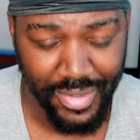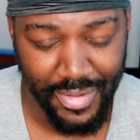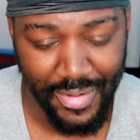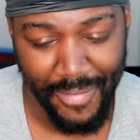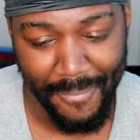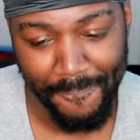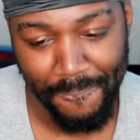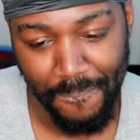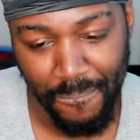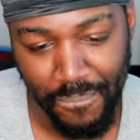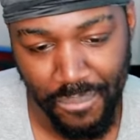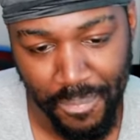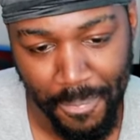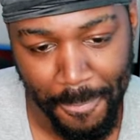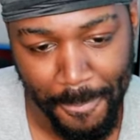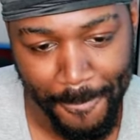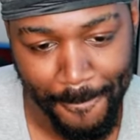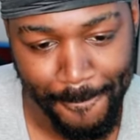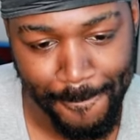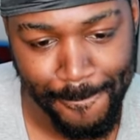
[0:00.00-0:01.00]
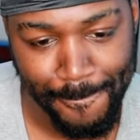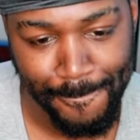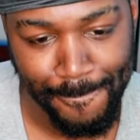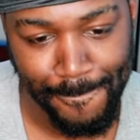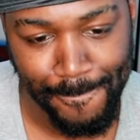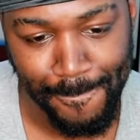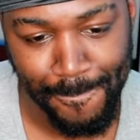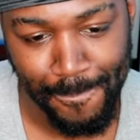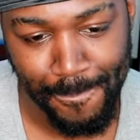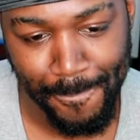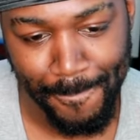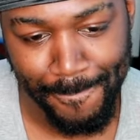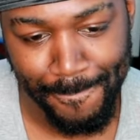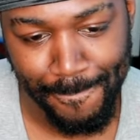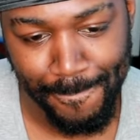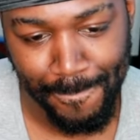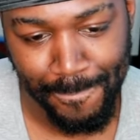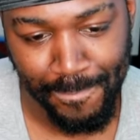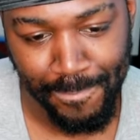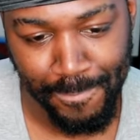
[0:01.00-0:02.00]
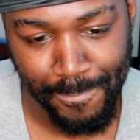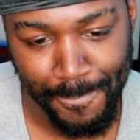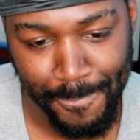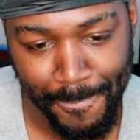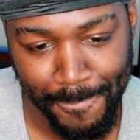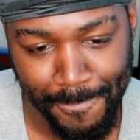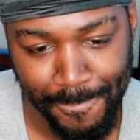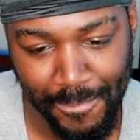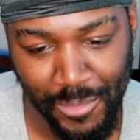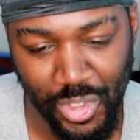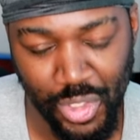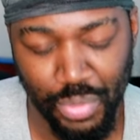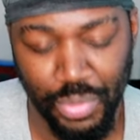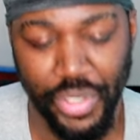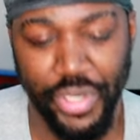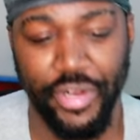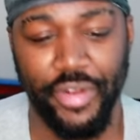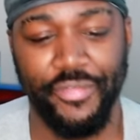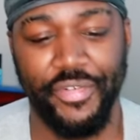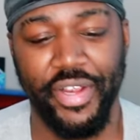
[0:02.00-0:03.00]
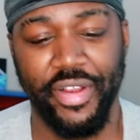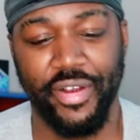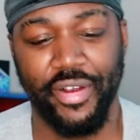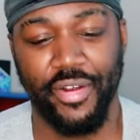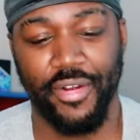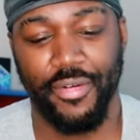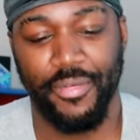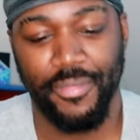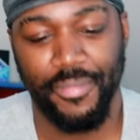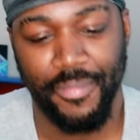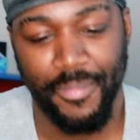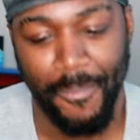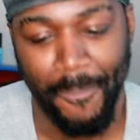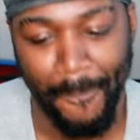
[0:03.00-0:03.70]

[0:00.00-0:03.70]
We'd be honored to have you walk with us. Spirit well, of oh, air.